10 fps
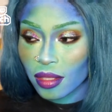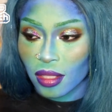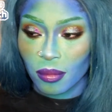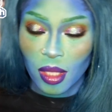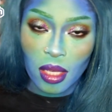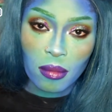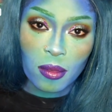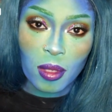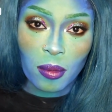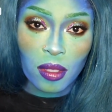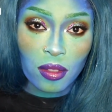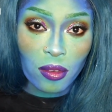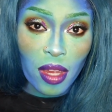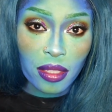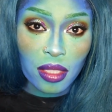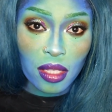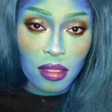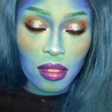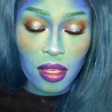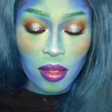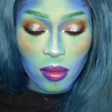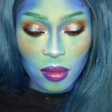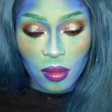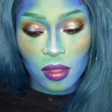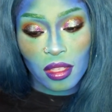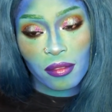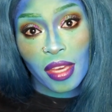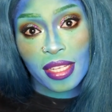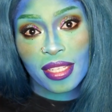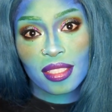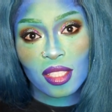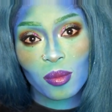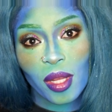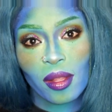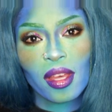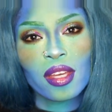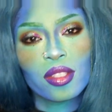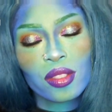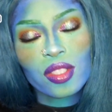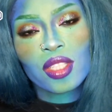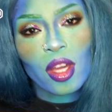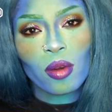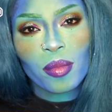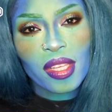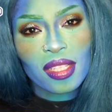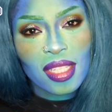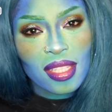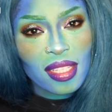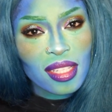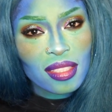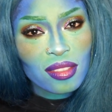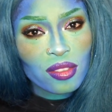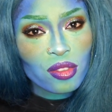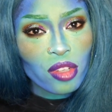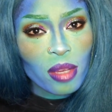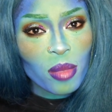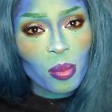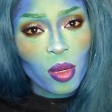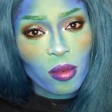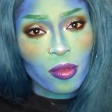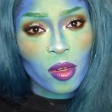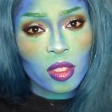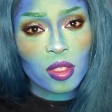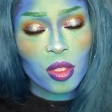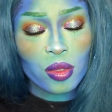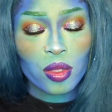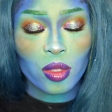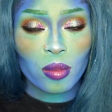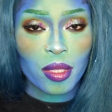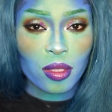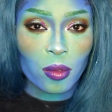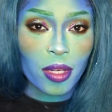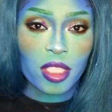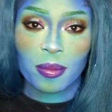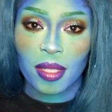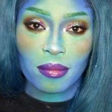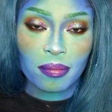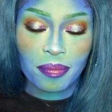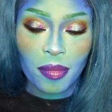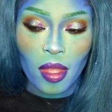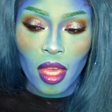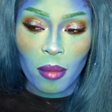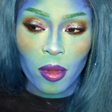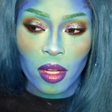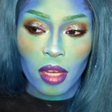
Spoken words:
sometimes people interact and they also give ideas as well. You should know, because I think it's streamed both on YouTube and Twitch, but I'm going to